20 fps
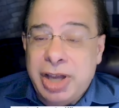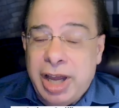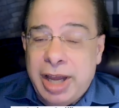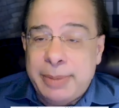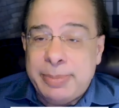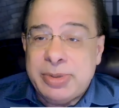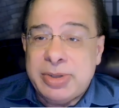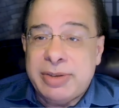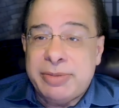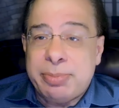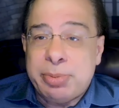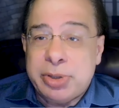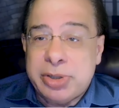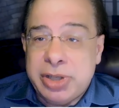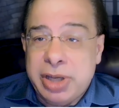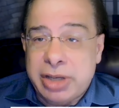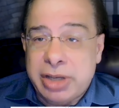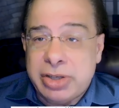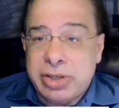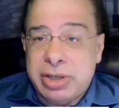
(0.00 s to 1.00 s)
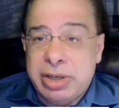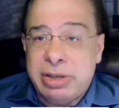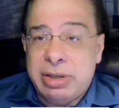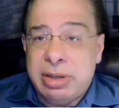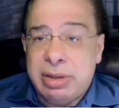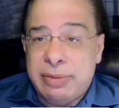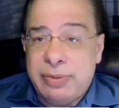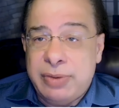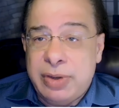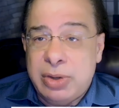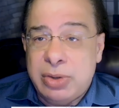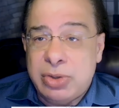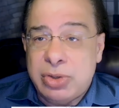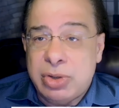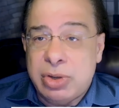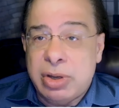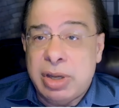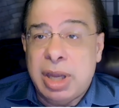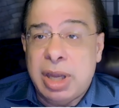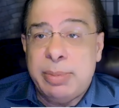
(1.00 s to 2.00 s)
types of projection into the
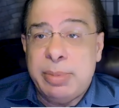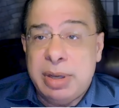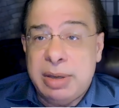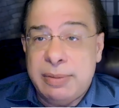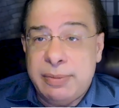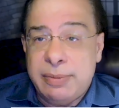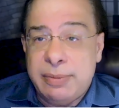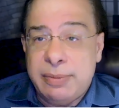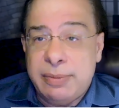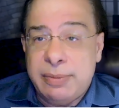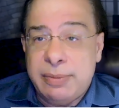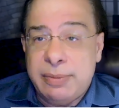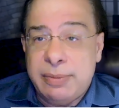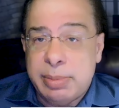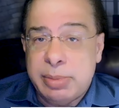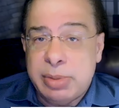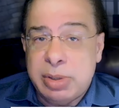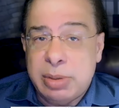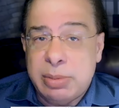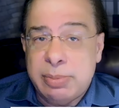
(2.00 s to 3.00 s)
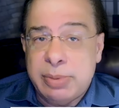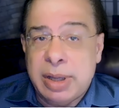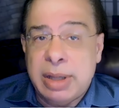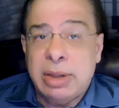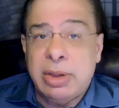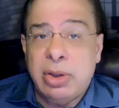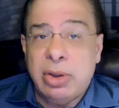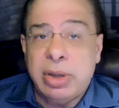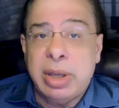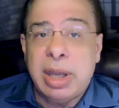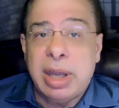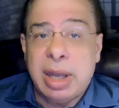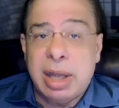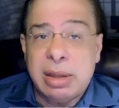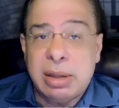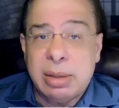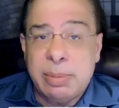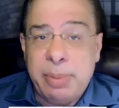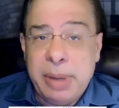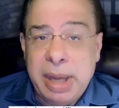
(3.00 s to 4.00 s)
future can be informed by looking
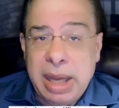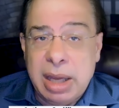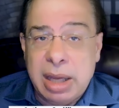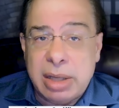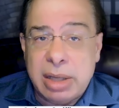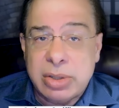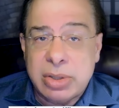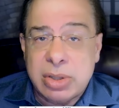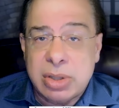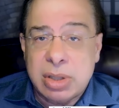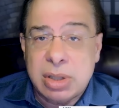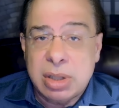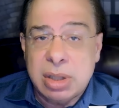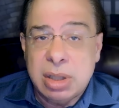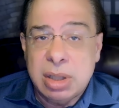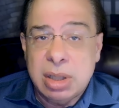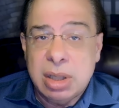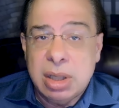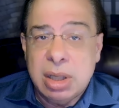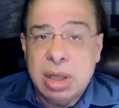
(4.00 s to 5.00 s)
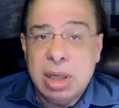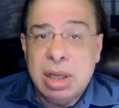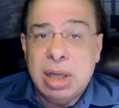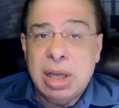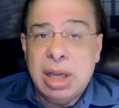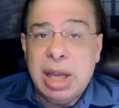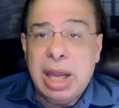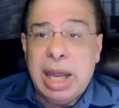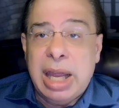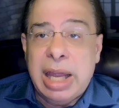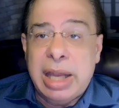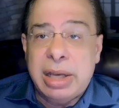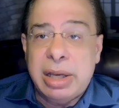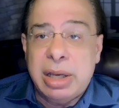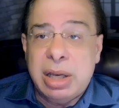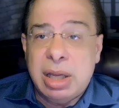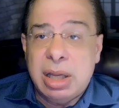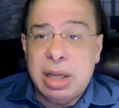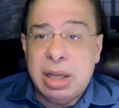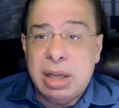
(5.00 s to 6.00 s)
at the past.
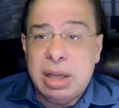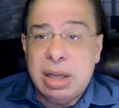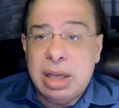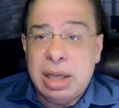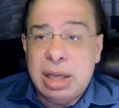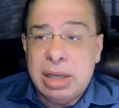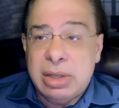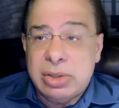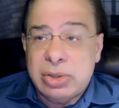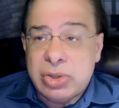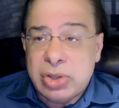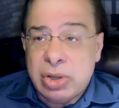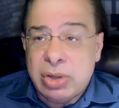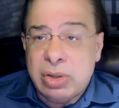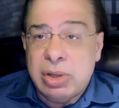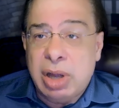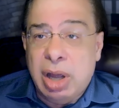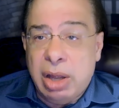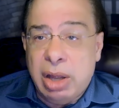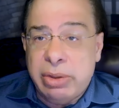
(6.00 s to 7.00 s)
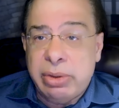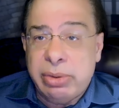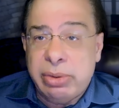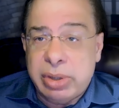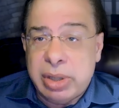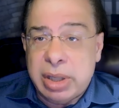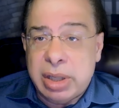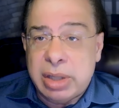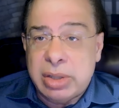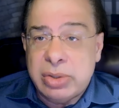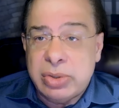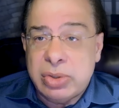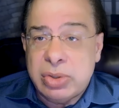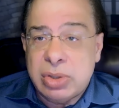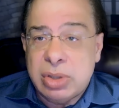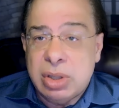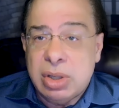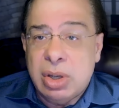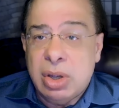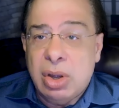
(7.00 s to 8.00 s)
And certain other
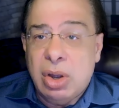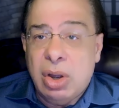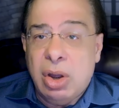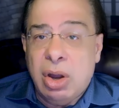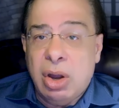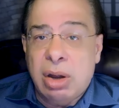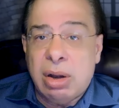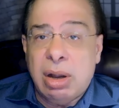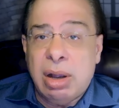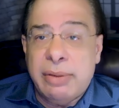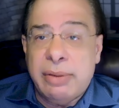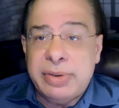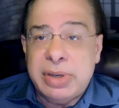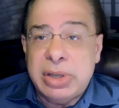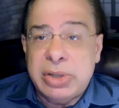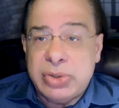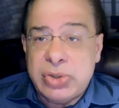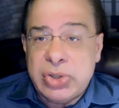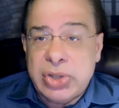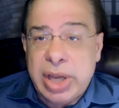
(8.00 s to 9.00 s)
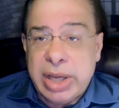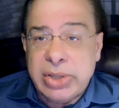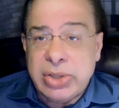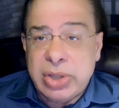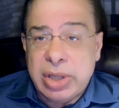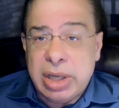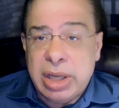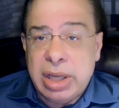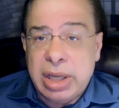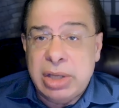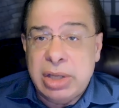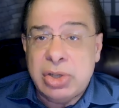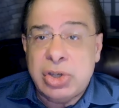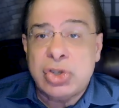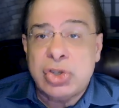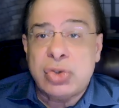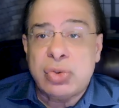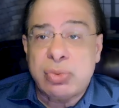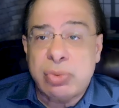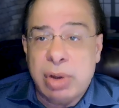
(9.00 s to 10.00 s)
things are of necessity
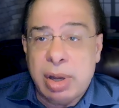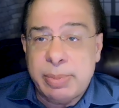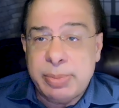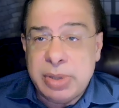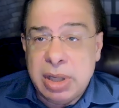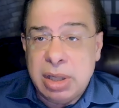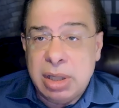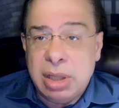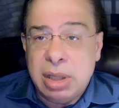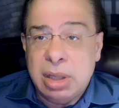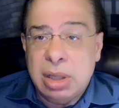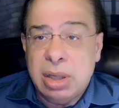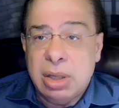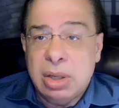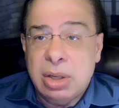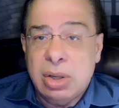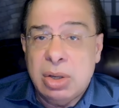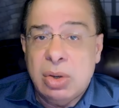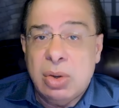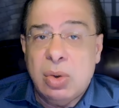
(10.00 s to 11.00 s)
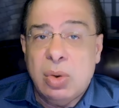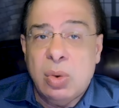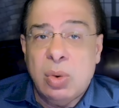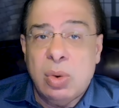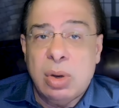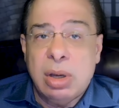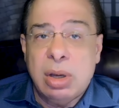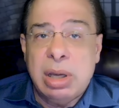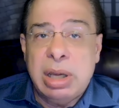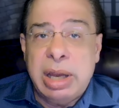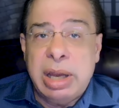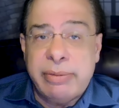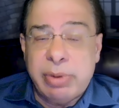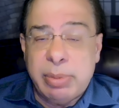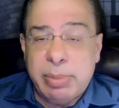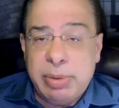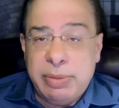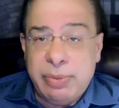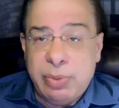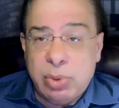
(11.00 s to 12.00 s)
disrupted or
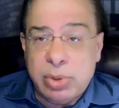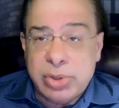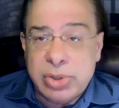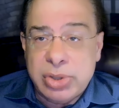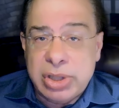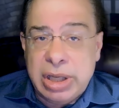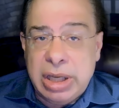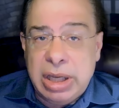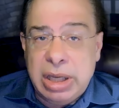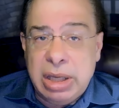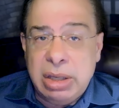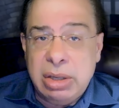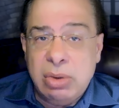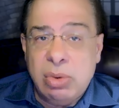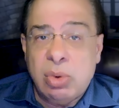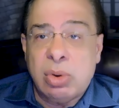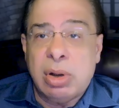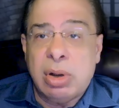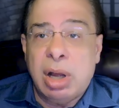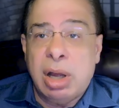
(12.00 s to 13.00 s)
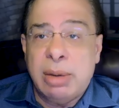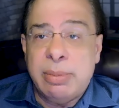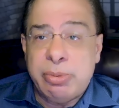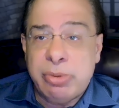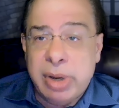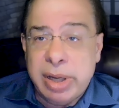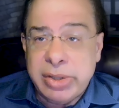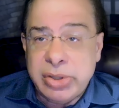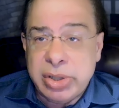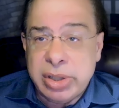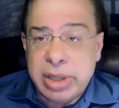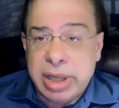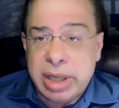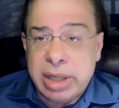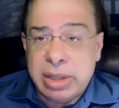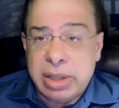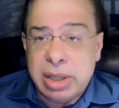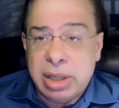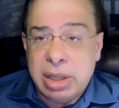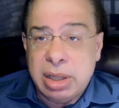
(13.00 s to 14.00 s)
never before seen or
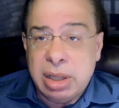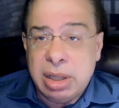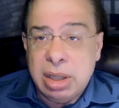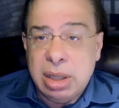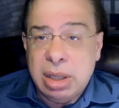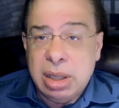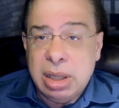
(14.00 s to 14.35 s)
unprecedented